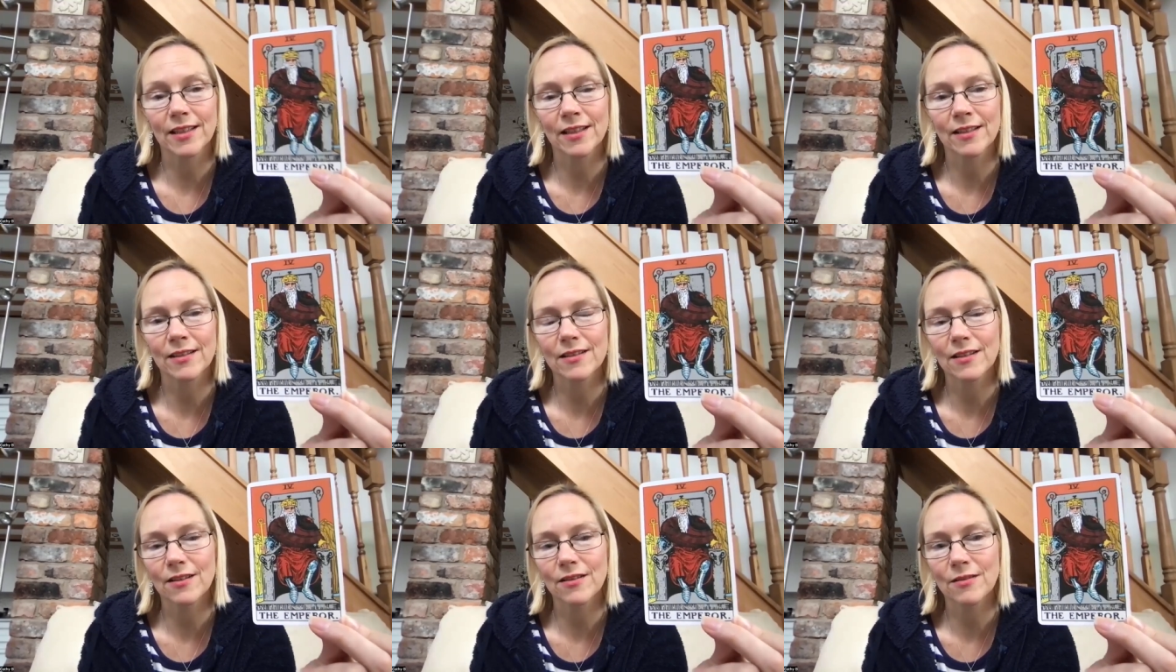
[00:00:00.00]

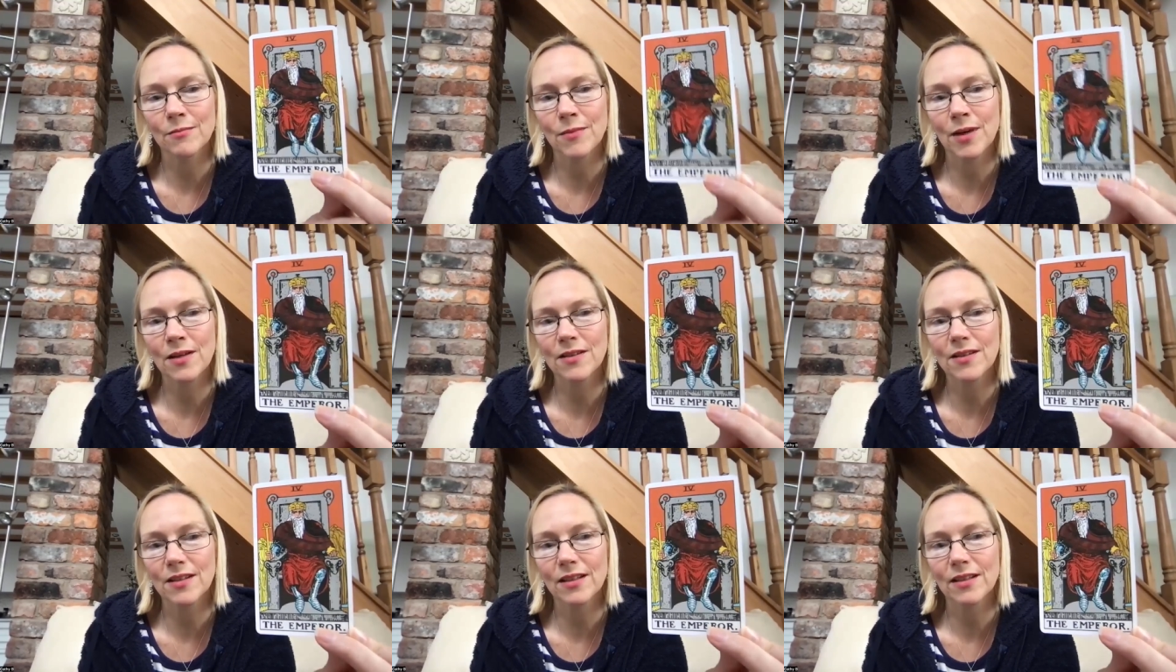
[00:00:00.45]
And so the
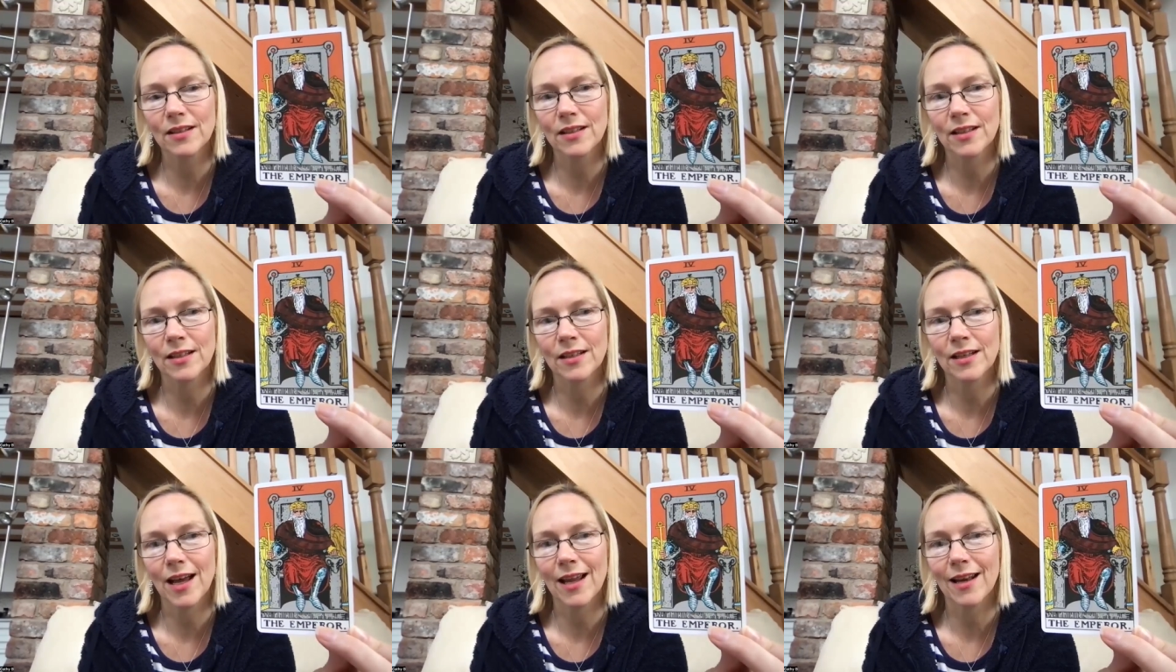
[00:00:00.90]

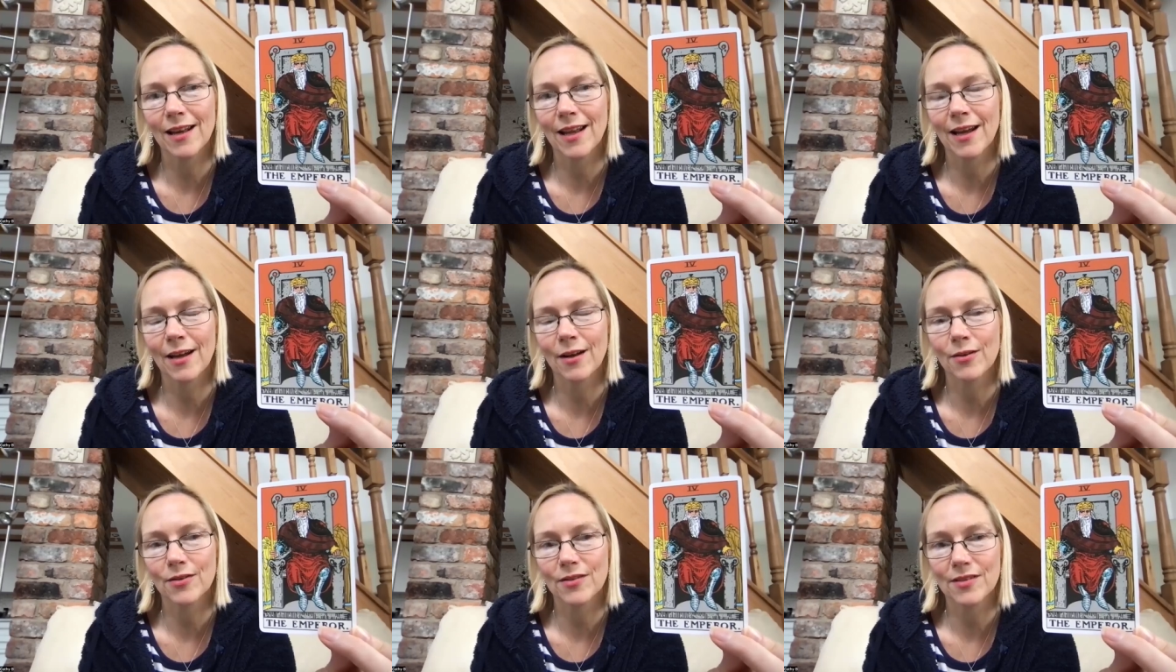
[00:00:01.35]
masculine
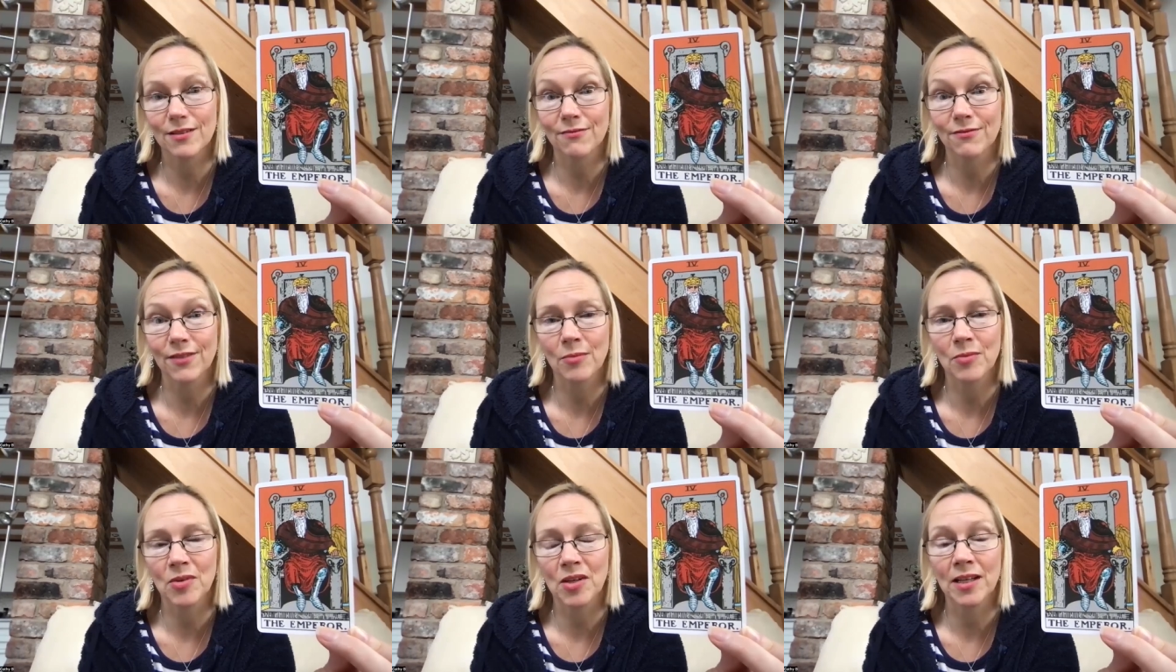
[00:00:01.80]
allows the
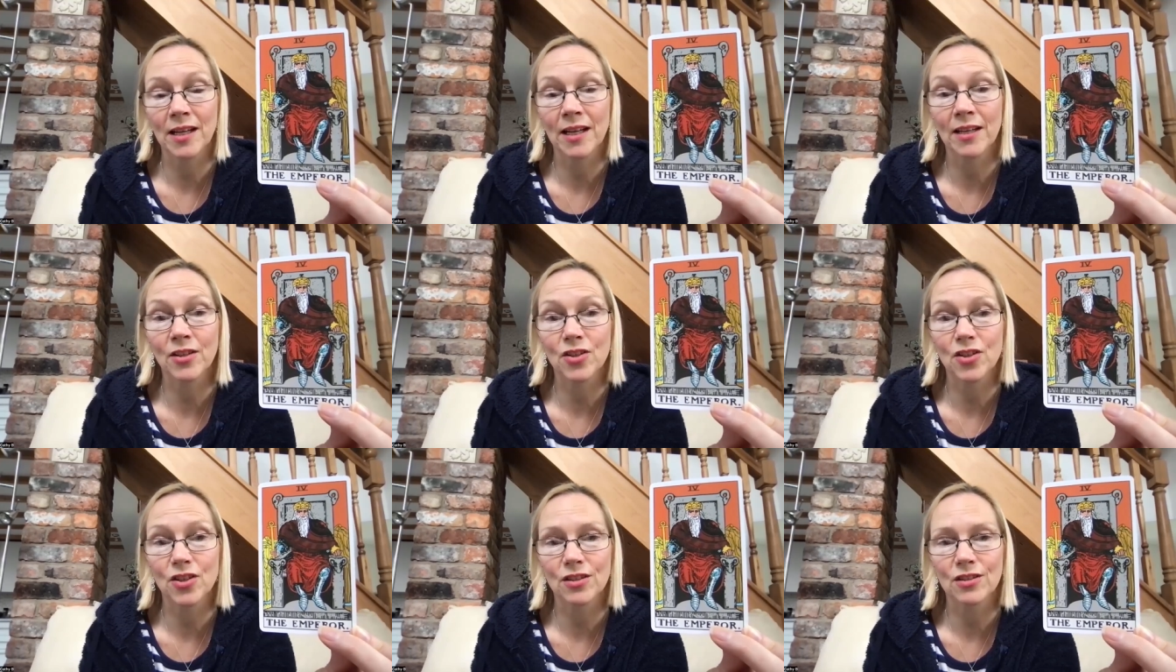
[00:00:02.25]
feminine
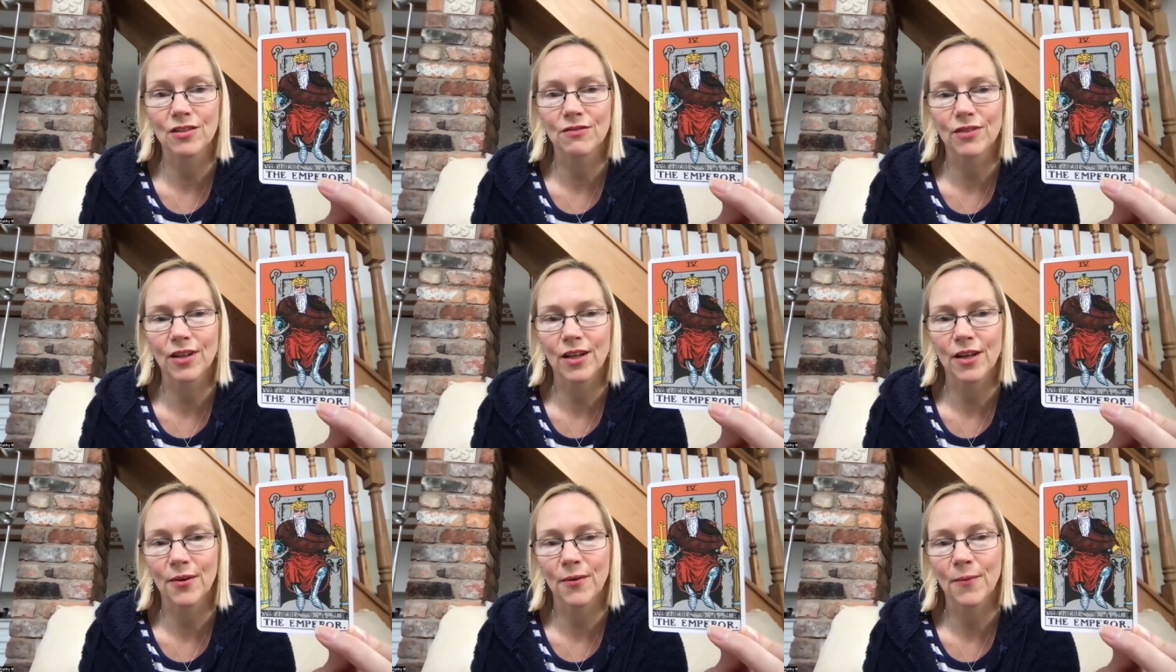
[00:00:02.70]
energy to
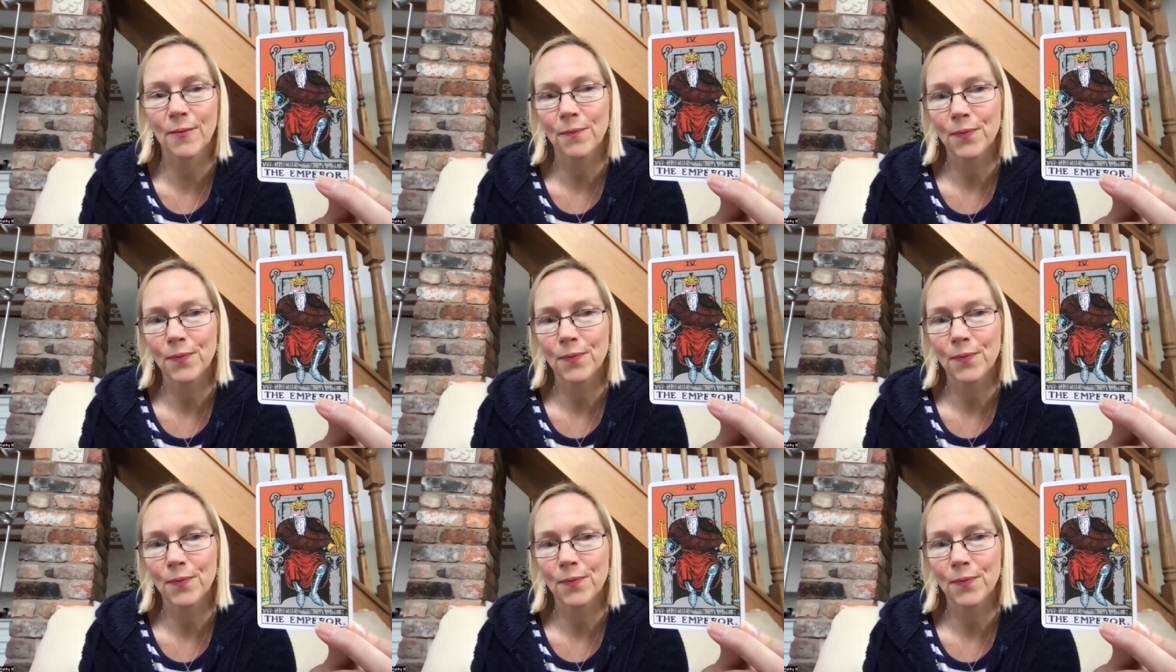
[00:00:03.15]
flow.